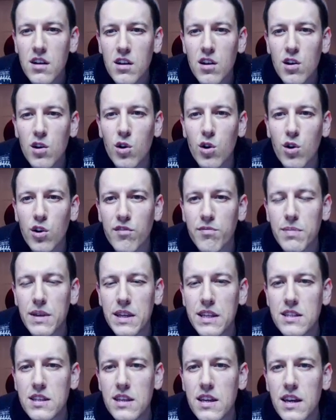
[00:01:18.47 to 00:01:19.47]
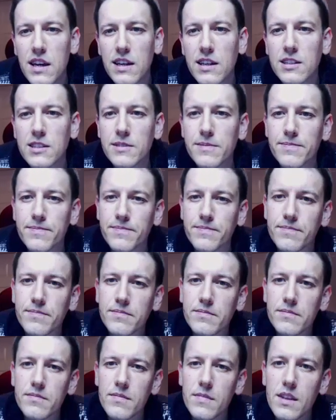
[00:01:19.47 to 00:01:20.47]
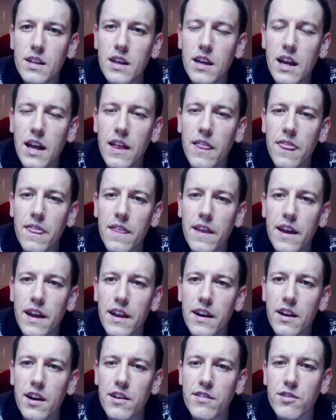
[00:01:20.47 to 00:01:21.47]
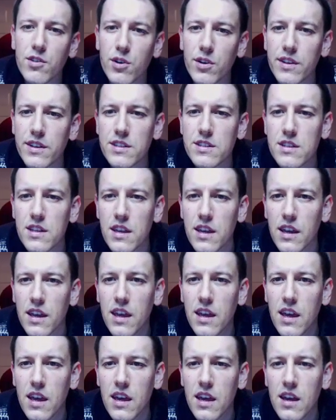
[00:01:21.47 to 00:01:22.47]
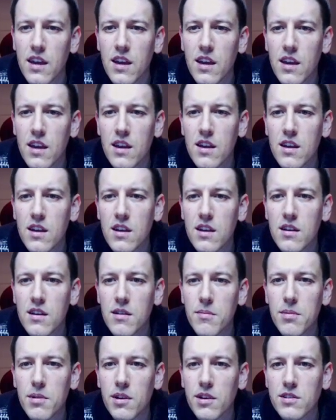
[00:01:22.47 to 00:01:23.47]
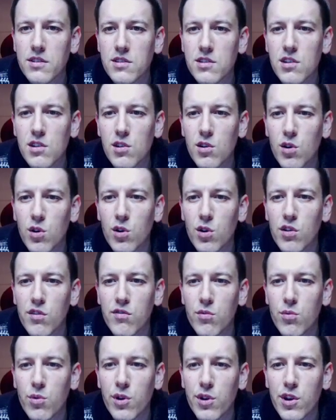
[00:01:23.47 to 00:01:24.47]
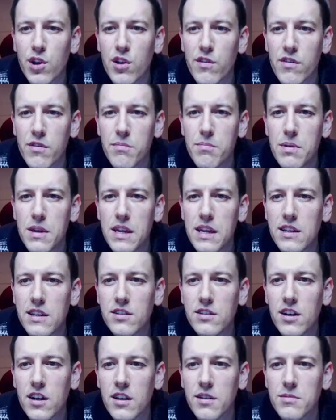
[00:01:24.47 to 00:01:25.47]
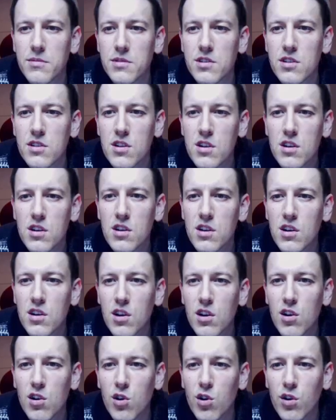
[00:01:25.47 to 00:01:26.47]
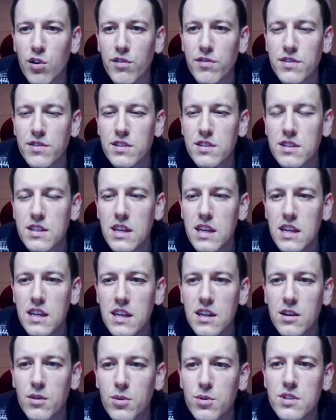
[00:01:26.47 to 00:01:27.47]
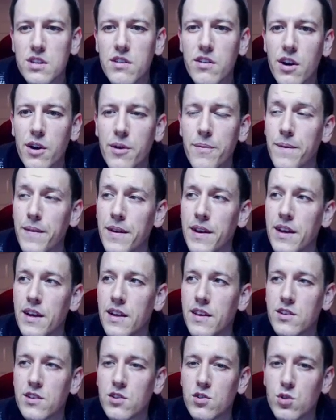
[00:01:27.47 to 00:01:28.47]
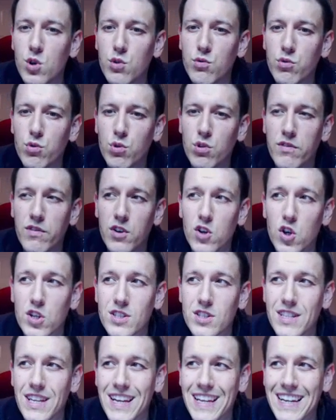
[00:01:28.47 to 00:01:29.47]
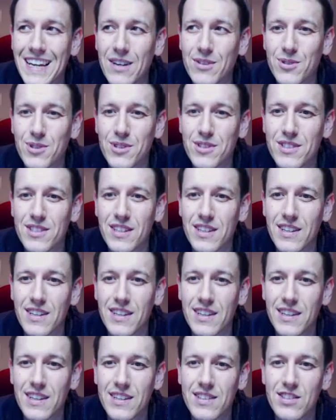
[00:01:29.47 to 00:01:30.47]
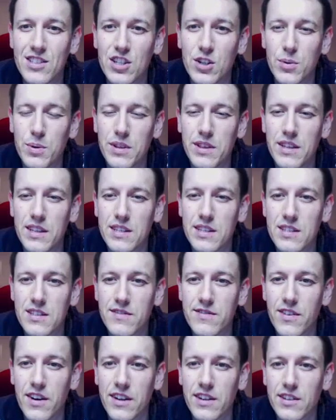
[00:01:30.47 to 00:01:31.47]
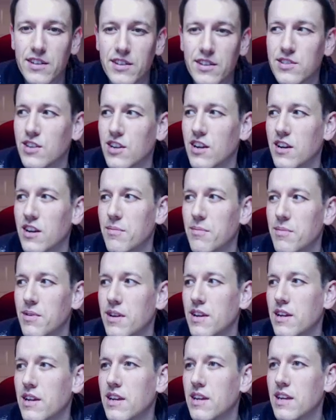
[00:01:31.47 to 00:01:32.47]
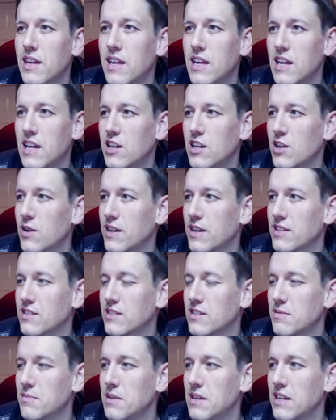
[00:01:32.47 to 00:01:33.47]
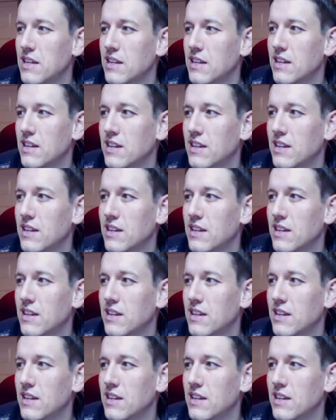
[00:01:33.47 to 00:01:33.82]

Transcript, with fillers: log of b to the x, and then I've got this thing here, plus log of 1 over b times log of c equals 0 no rule of logs that allows us to deal with this final term here. You know, it has to be